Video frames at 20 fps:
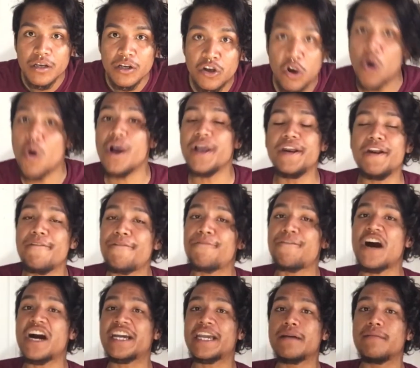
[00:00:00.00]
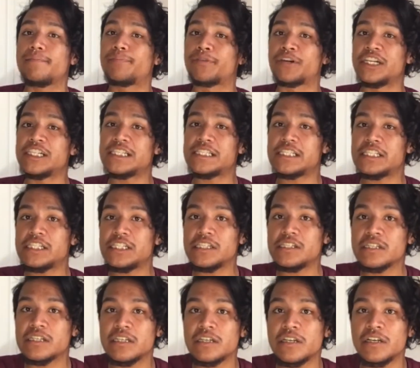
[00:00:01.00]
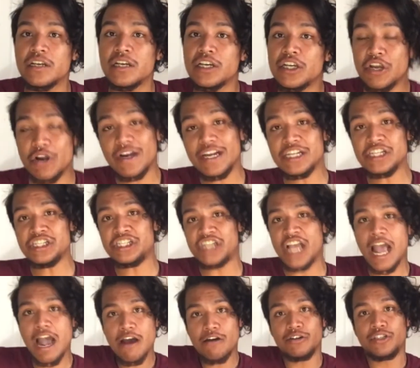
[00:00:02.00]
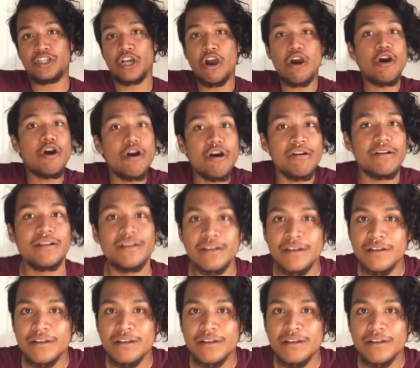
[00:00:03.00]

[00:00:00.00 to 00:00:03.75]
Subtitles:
Going to fucking prison? You're in jail, dude.